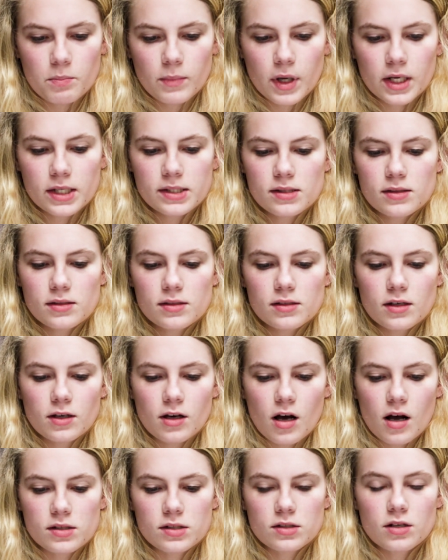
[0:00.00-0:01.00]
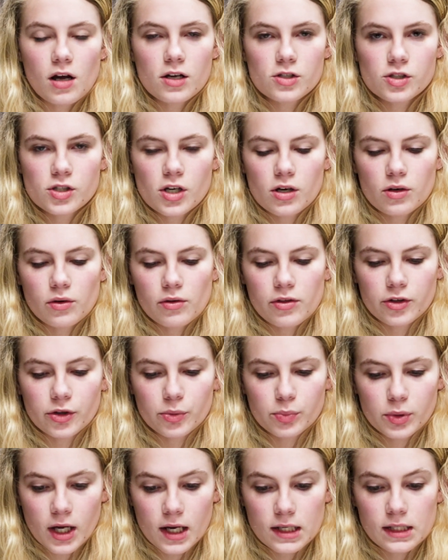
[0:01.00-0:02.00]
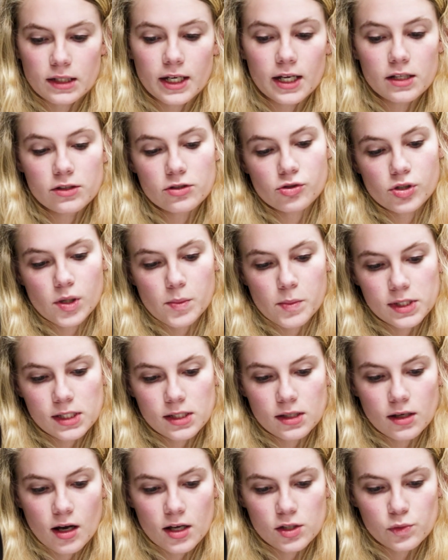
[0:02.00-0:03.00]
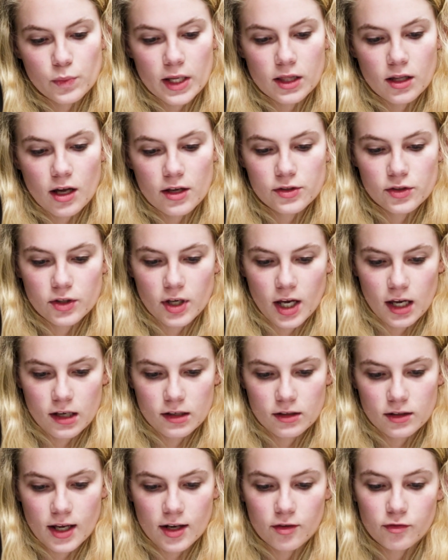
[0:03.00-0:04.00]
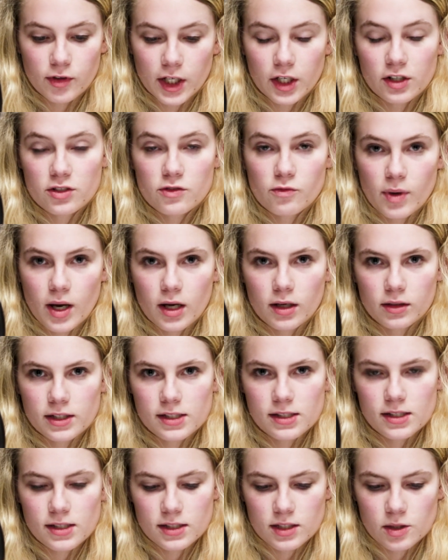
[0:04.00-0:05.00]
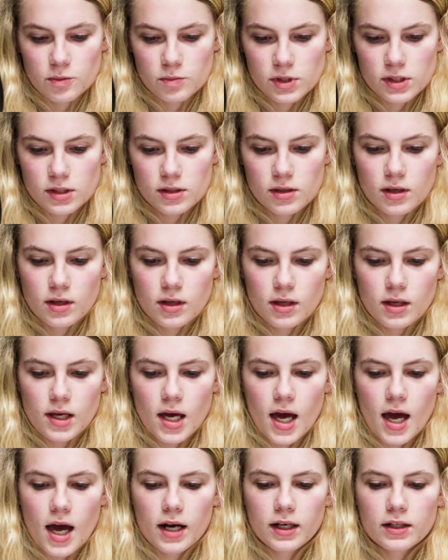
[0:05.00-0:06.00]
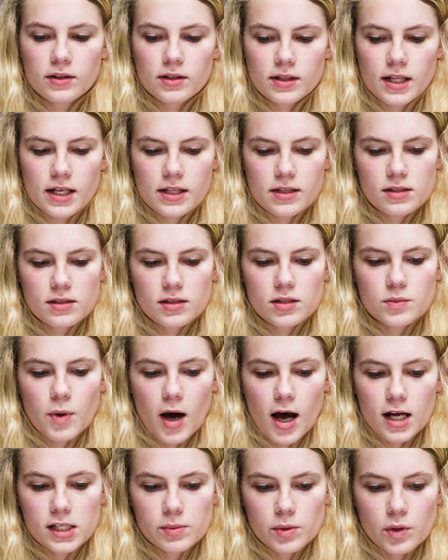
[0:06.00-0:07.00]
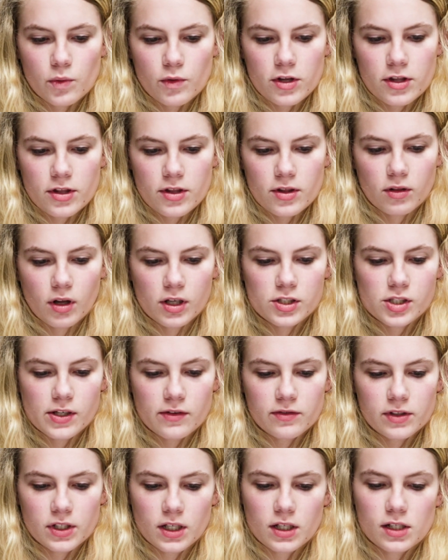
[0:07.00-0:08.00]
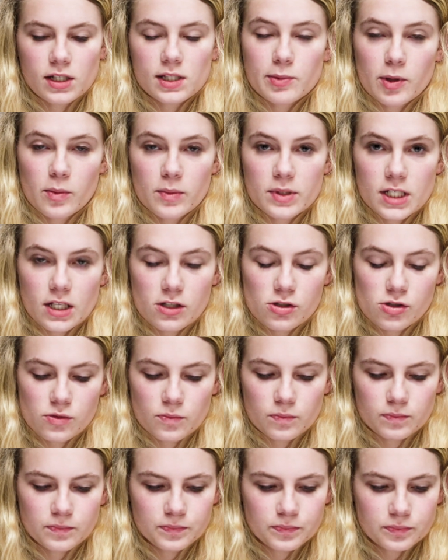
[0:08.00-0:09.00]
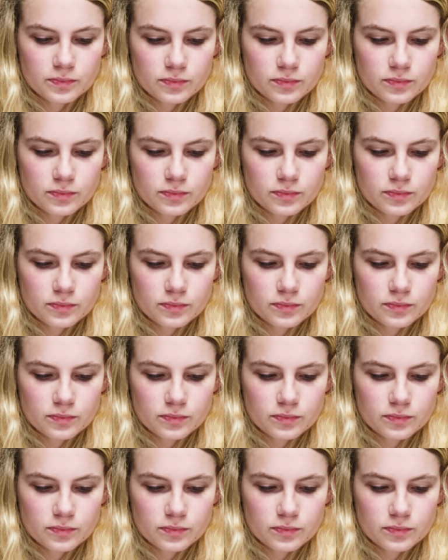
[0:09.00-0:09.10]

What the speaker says: Medicines can cause nausea or thinner blood, and cancer treatments can cause weight loss or gain and failures of bodily systems. Anything like this is possible with longevity experimentation.